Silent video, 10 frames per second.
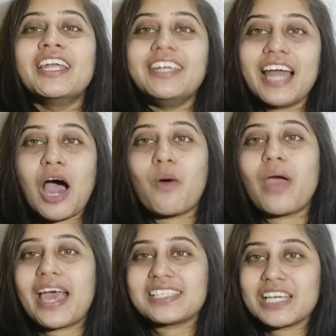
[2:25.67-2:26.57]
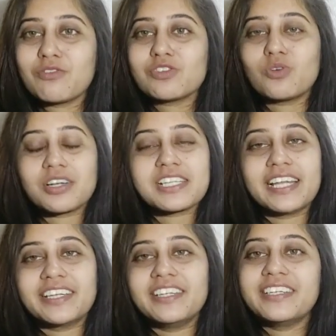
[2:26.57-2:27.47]
Now, as I was not
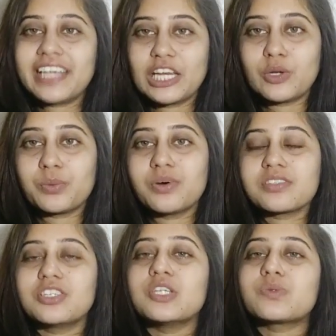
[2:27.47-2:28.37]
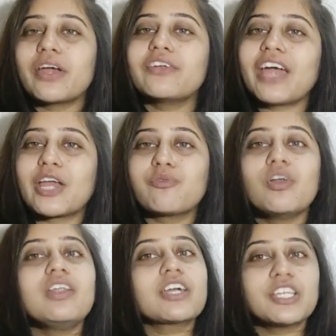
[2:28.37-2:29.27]
selected in Delhi University, so I tried
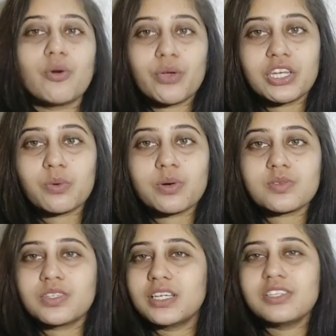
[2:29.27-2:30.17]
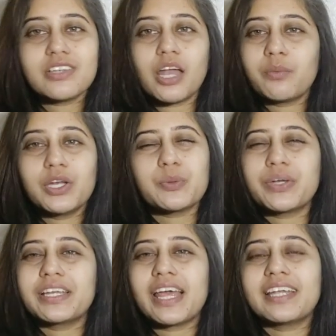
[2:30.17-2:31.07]
for Lucknow University in January
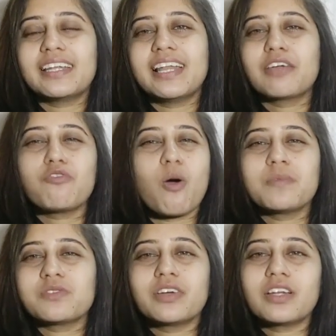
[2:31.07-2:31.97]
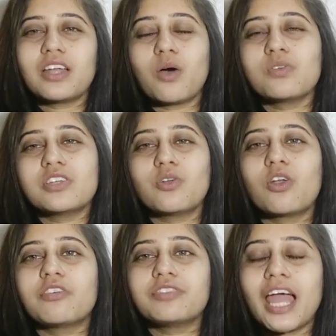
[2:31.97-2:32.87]
2019, like forms were announced and
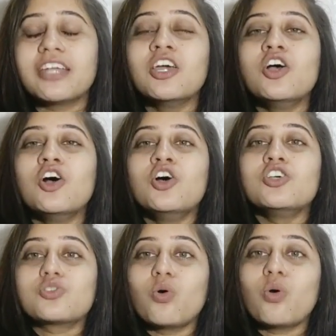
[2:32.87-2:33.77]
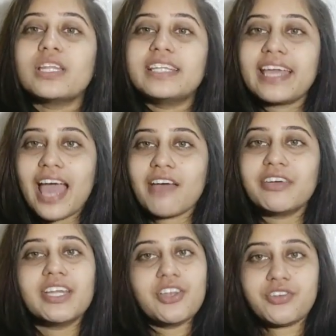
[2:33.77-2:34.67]
all of that. So they have
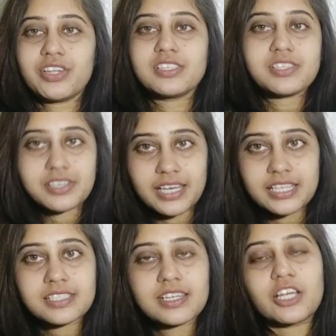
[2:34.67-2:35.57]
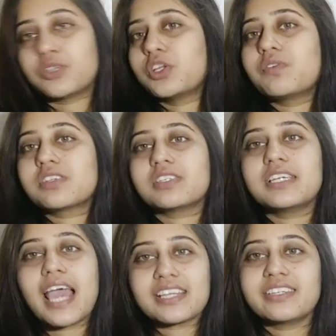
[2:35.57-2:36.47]
an entrance test. Lucknow
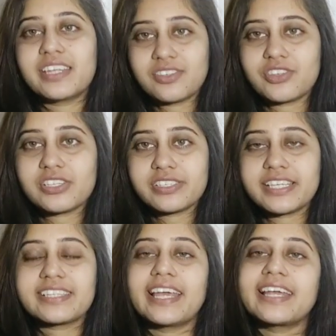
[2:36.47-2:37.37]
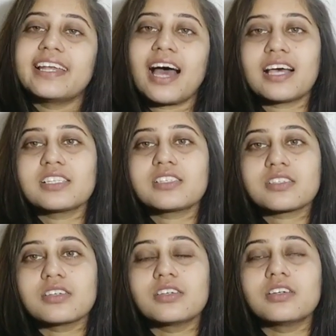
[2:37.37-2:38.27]
University has an entrance test like last
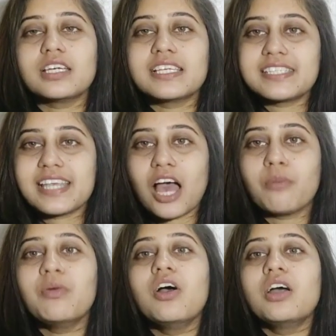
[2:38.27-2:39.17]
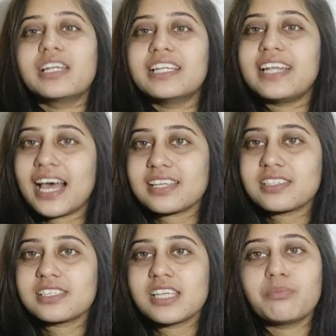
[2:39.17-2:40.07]
exam. Till the last
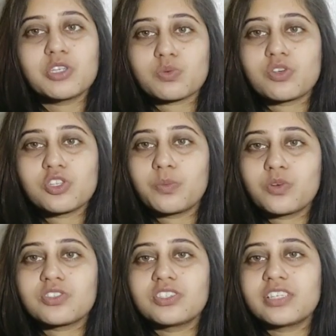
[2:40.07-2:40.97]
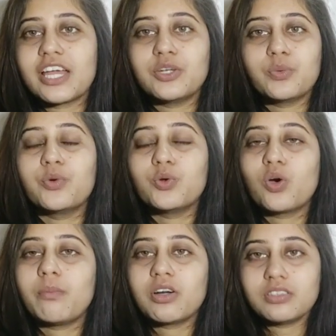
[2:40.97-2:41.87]
exam, this was the procedure. I don't
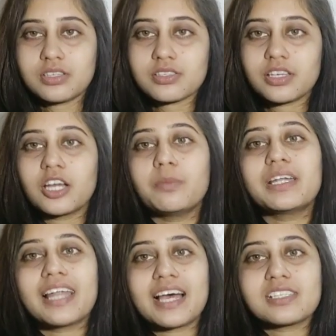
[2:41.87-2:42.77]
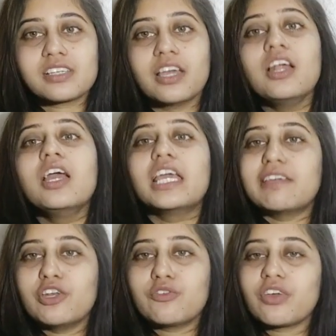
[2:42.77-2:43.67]
know about this year, but last year,
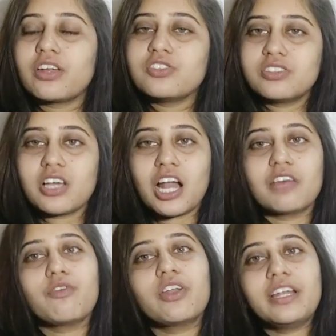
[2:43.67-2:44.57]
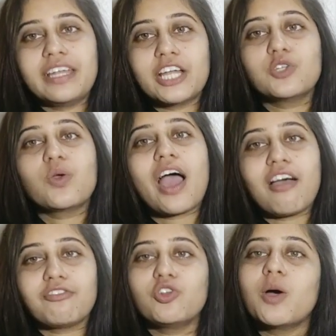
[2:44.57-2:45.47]
even if you are a JRF or a NET, you
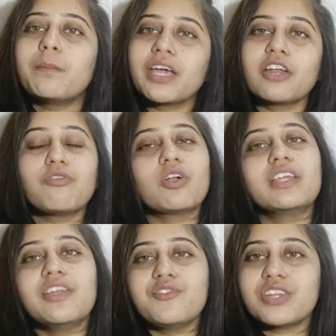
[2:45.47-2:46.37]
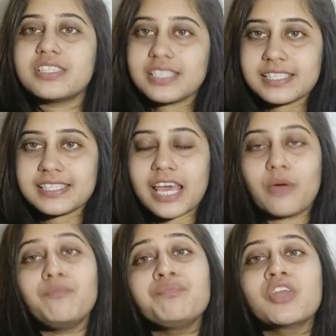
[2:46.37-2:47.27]
have to appear for the entrance
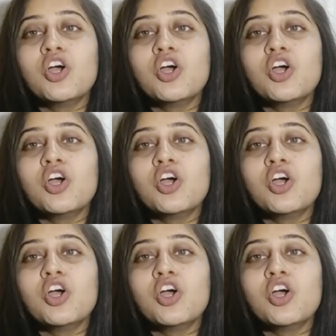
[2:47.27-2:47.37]
exam.